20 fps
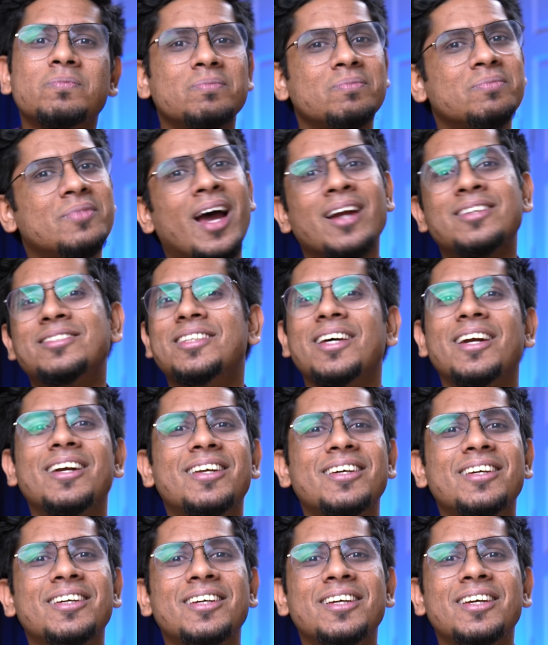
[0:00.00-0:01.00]
That's
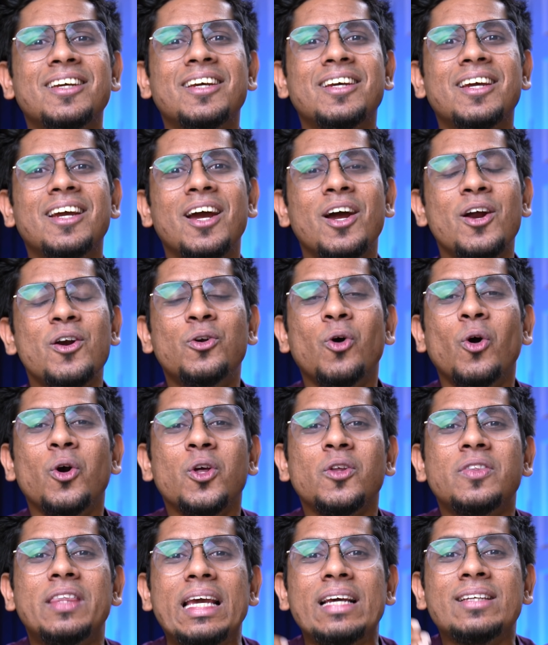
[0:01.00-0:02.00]
it. Don't
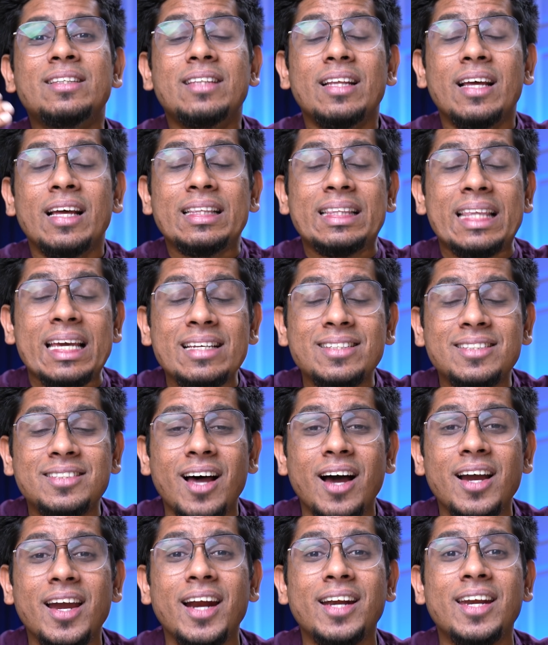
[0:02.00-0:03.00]
you think things
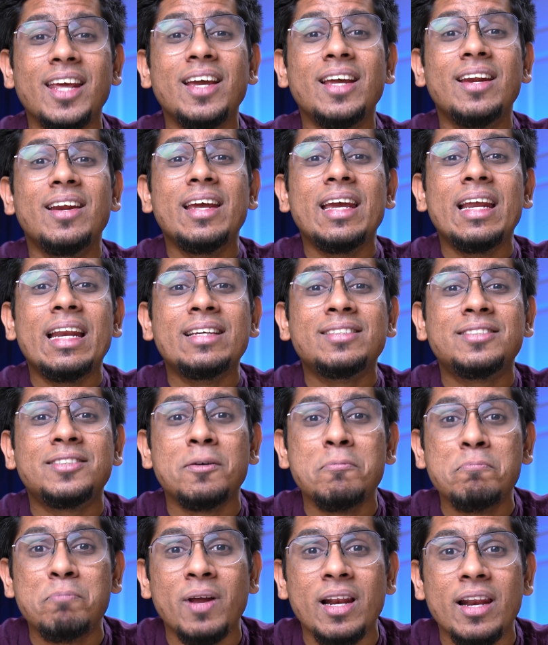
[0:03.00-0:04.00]
are getting really
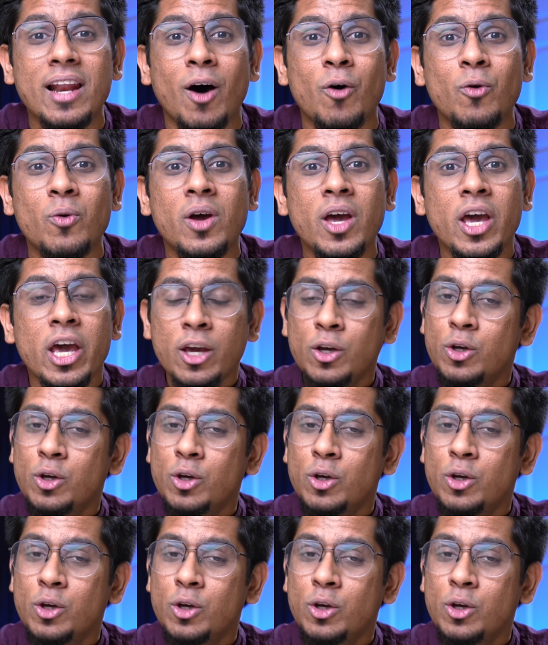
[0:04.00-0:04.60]
simple now?